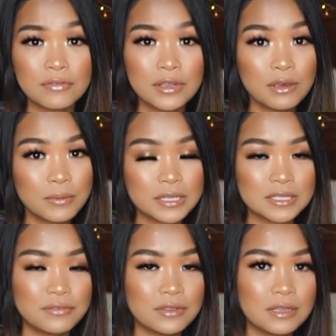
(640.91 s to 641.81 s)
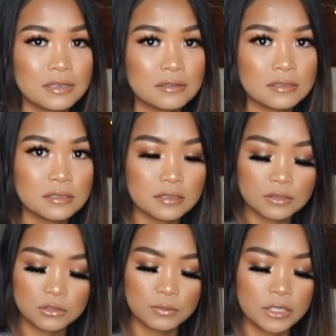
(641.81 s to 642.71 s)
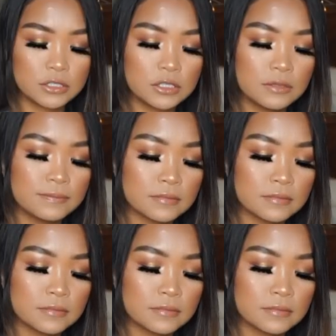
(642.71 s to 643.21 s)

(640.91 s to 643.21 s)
video because I feel like this is like too much.